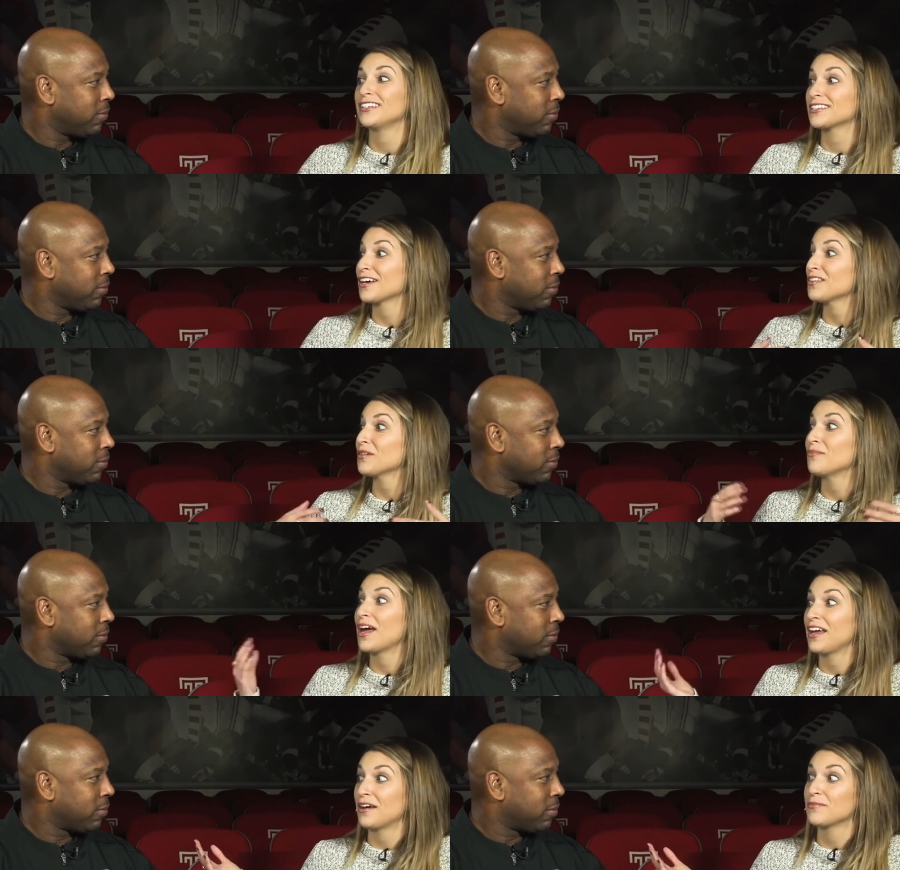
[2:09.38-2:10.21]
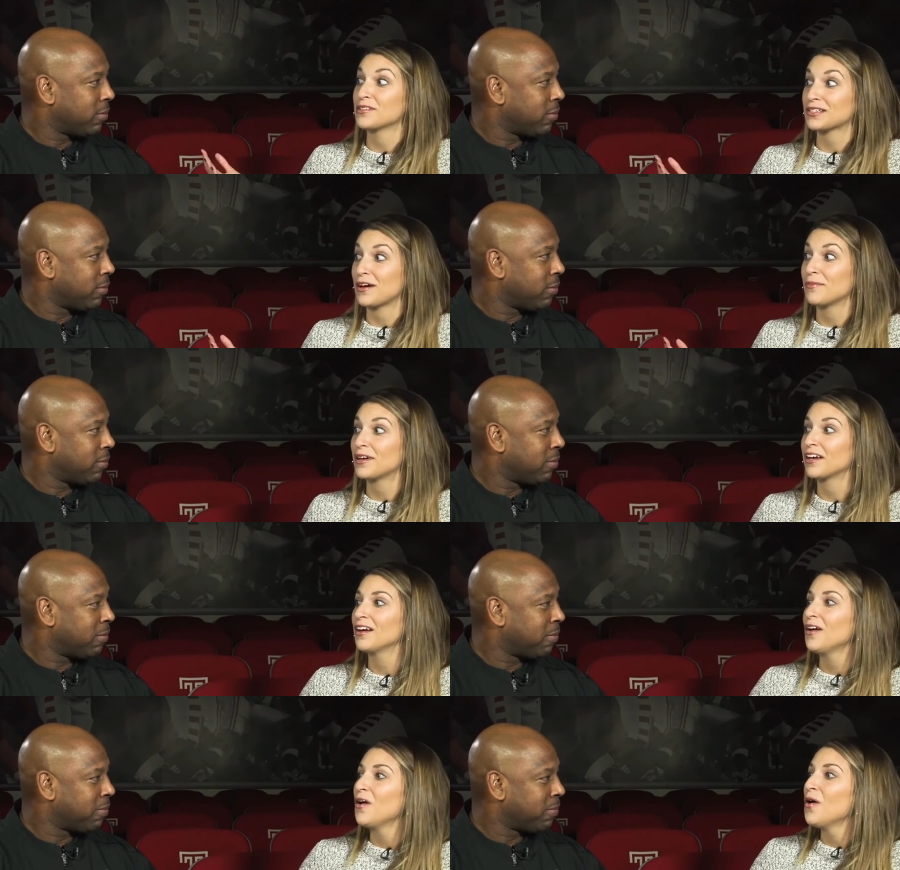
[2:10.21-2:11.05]
Speaker 1: he's got the mayhem is
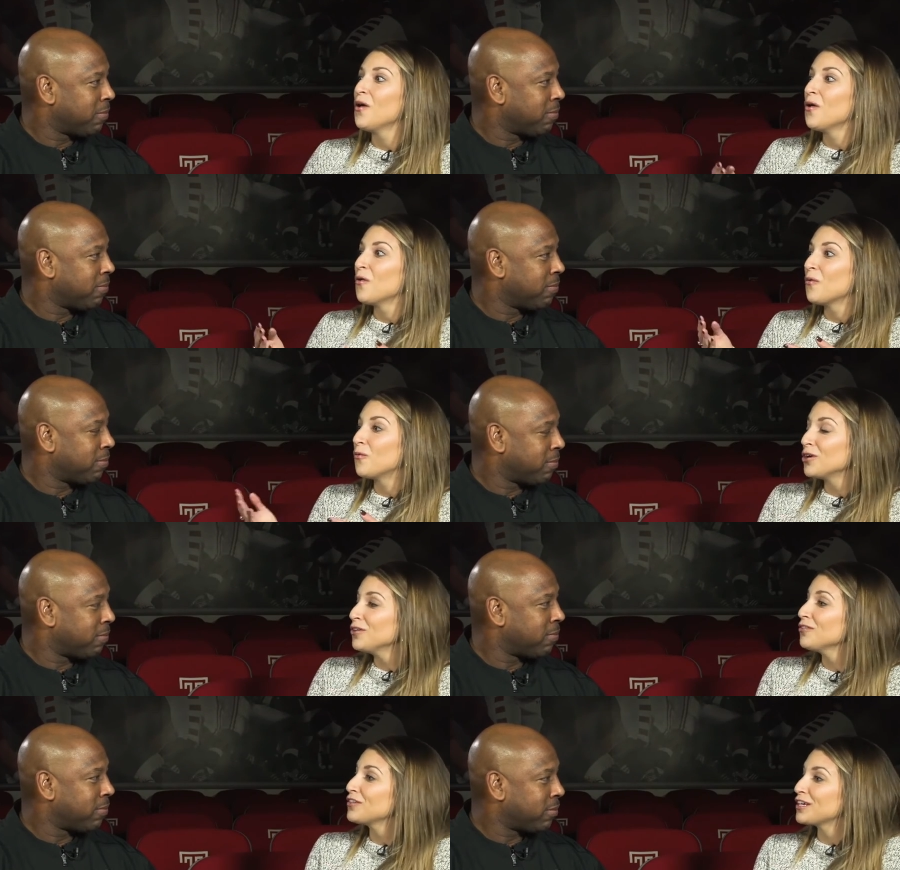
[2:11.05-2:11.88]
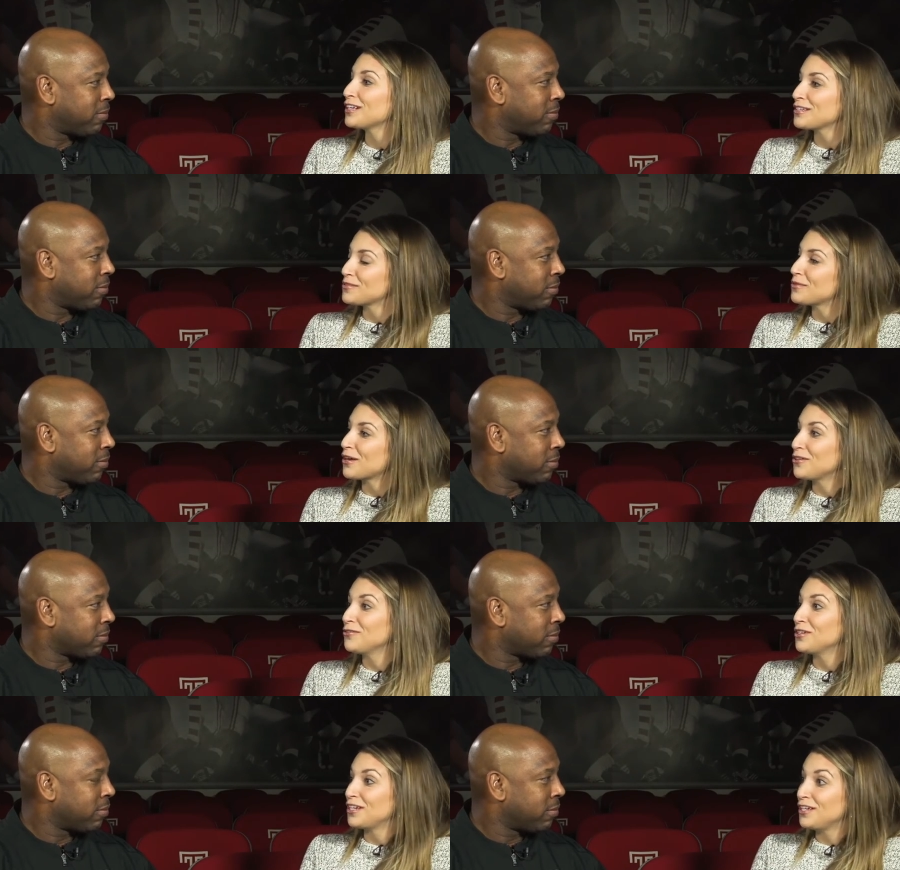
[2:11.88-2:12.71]
coming. What do you think it is about
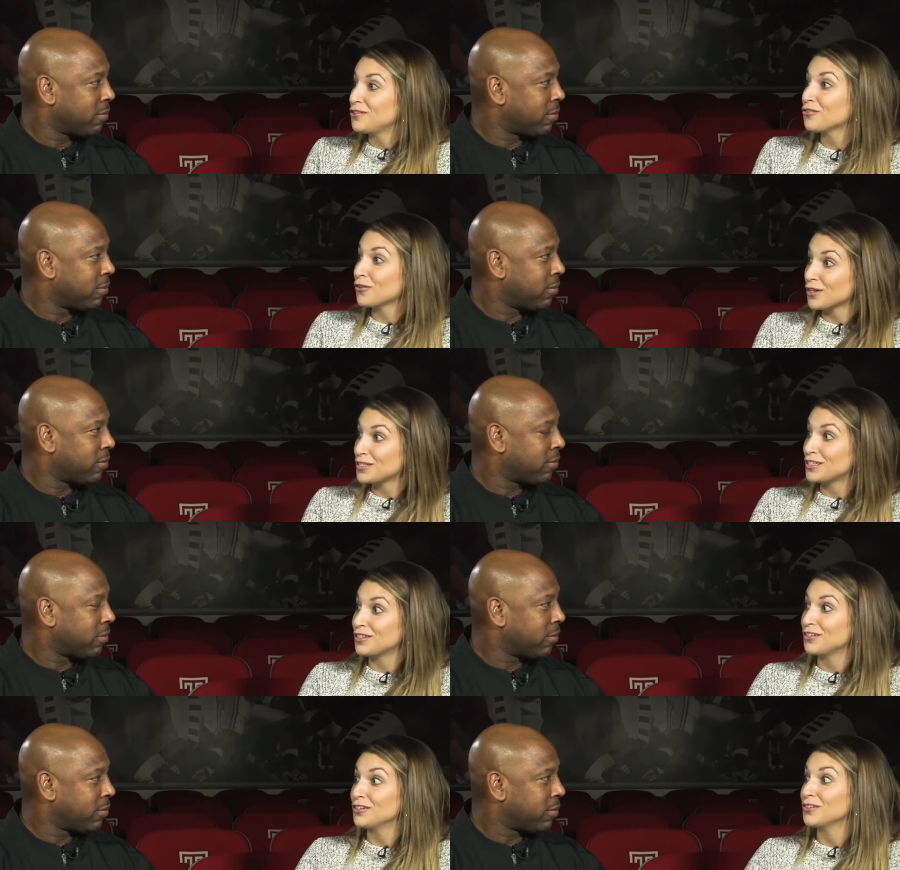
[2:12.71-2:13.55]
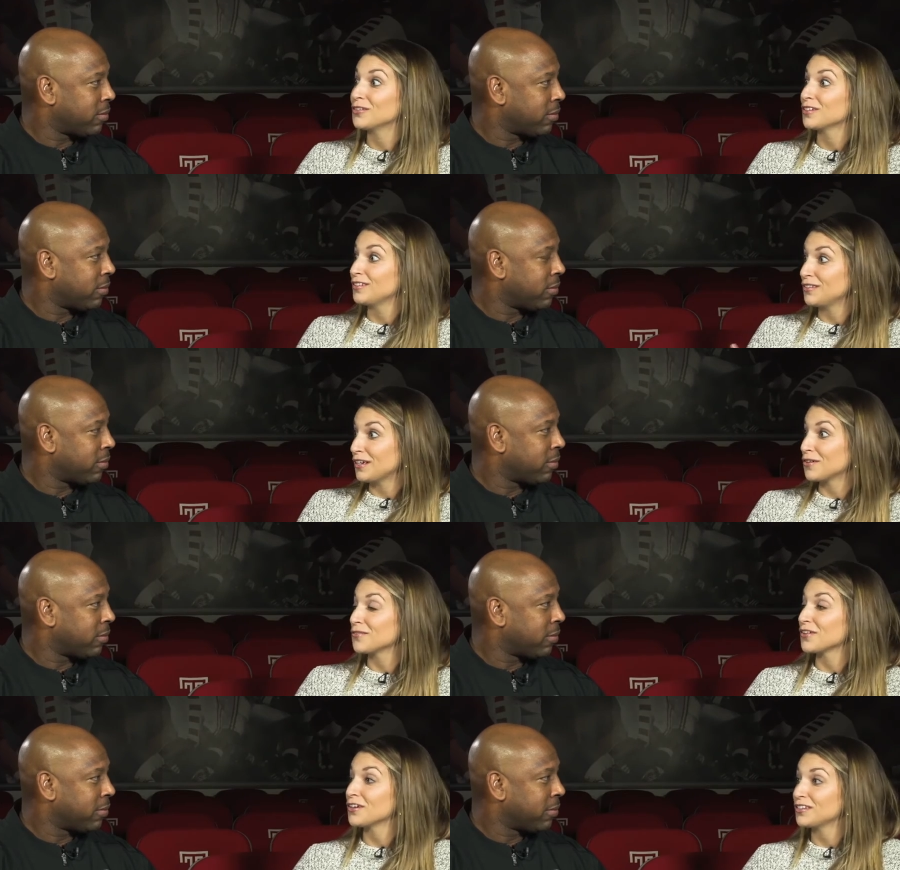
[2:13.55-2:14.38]
you that he trusted you to take
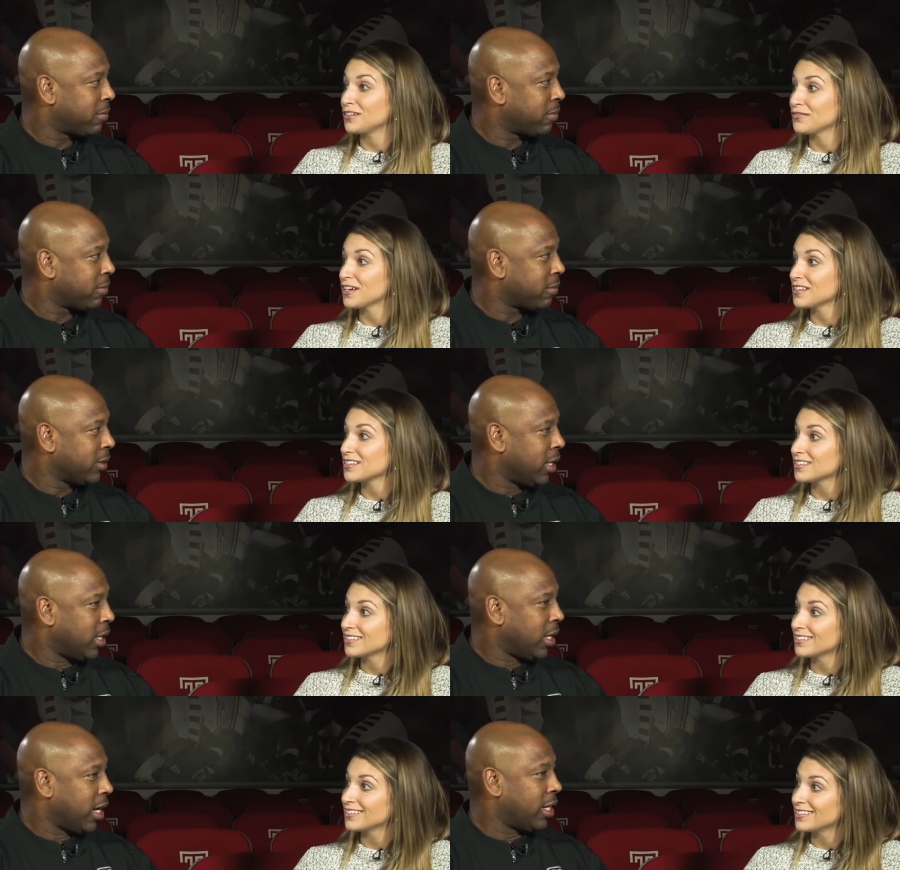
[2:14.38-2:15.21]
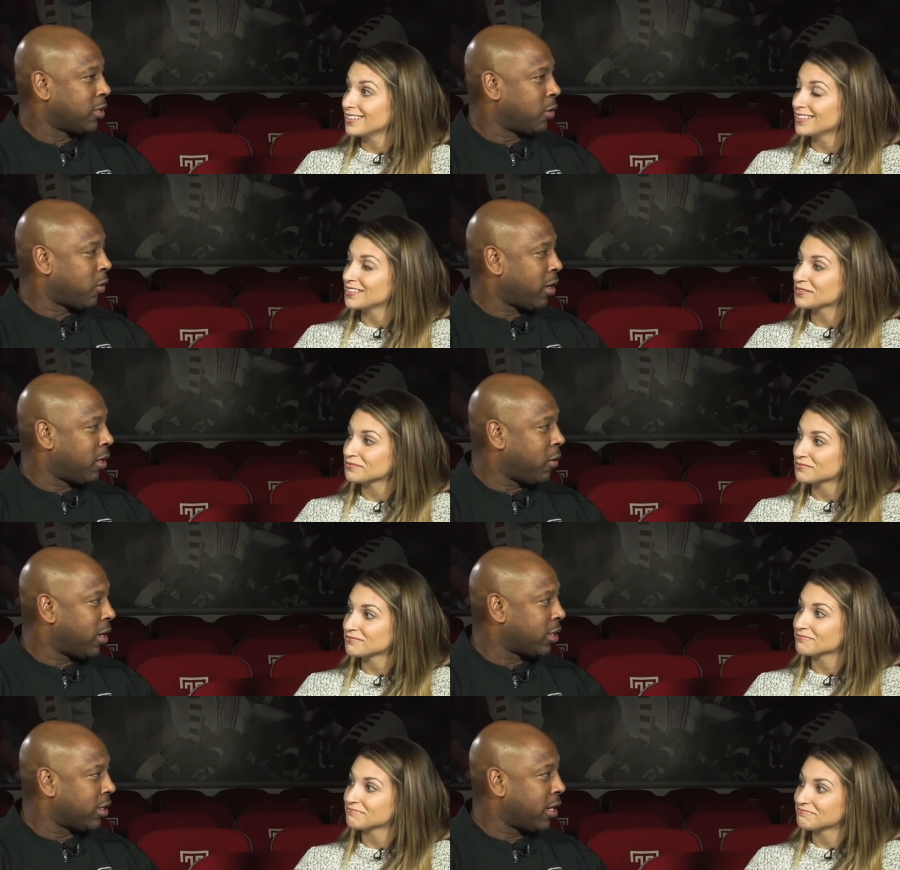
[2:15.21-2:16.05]
over our defense?
Speaker 2: That's a great
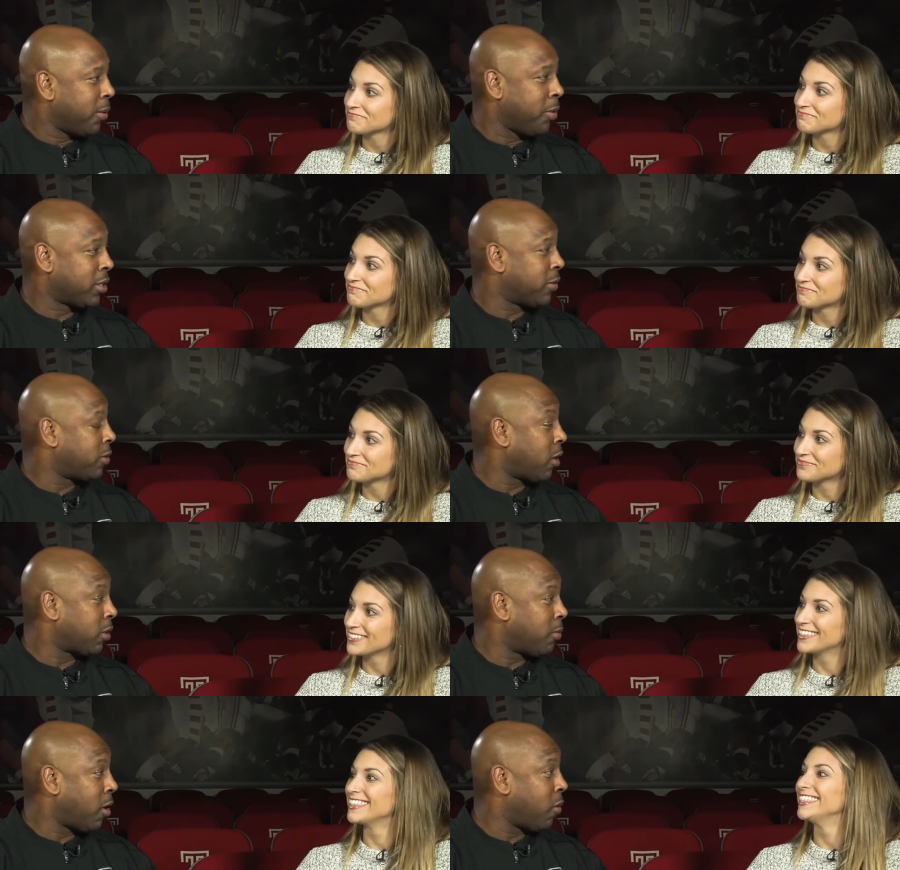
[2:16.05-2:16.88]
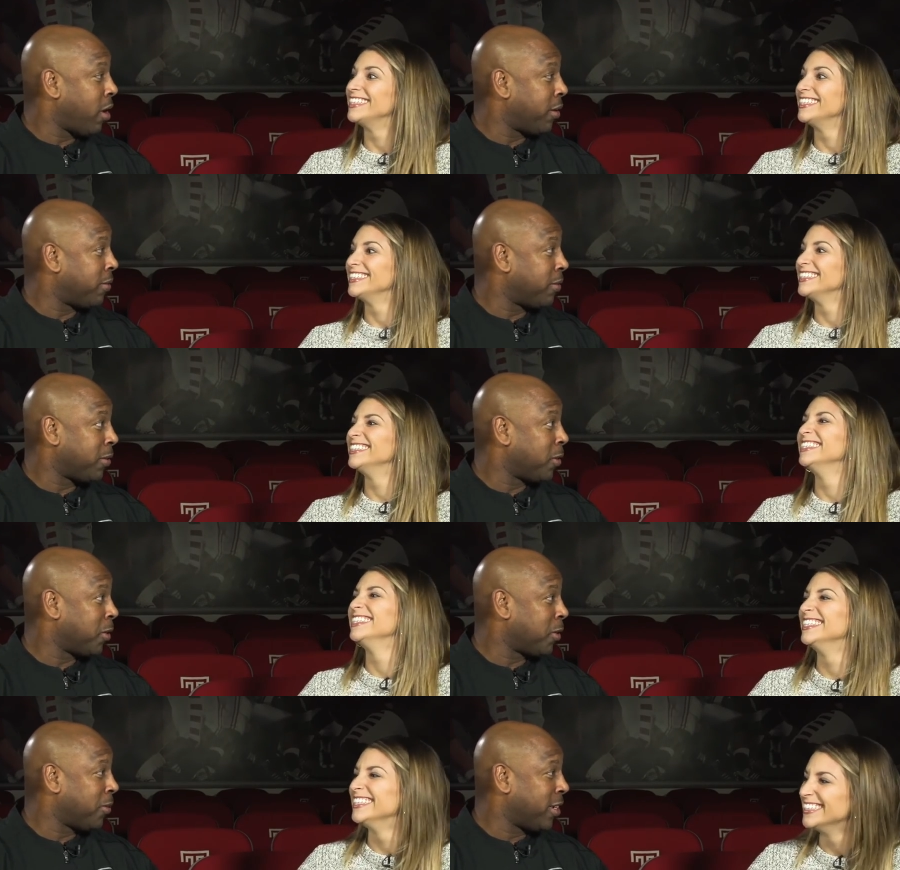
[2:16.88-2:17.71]
question. He must have talked to my wife. You
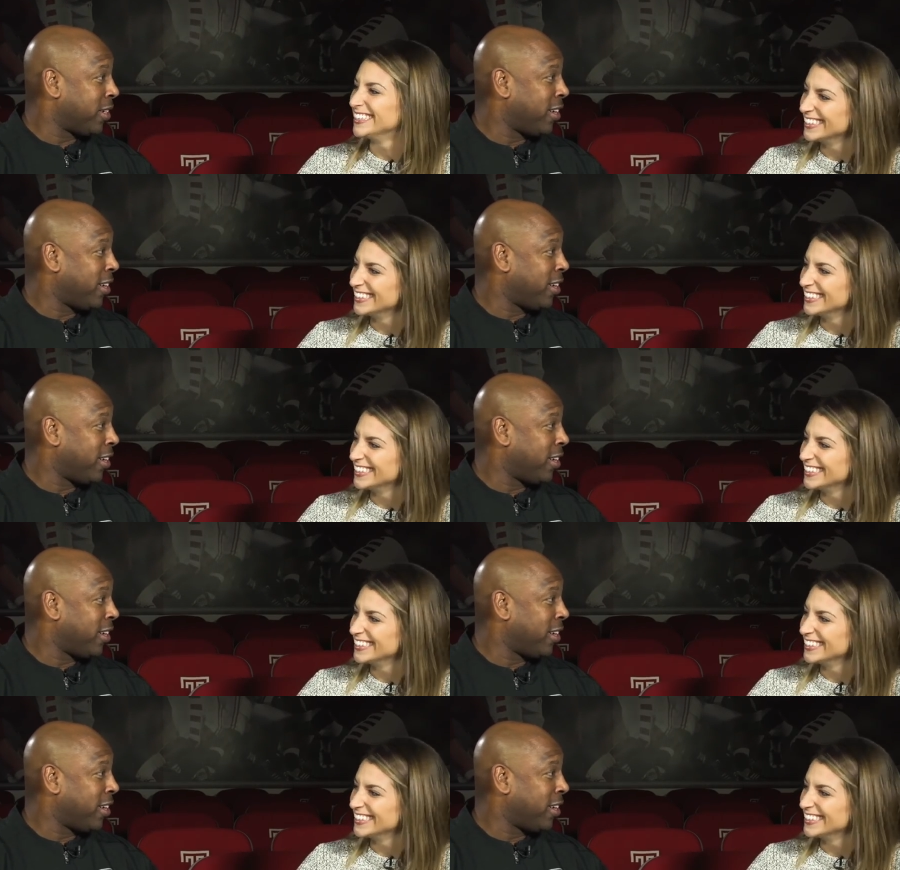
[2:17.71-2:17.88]
know what I mean?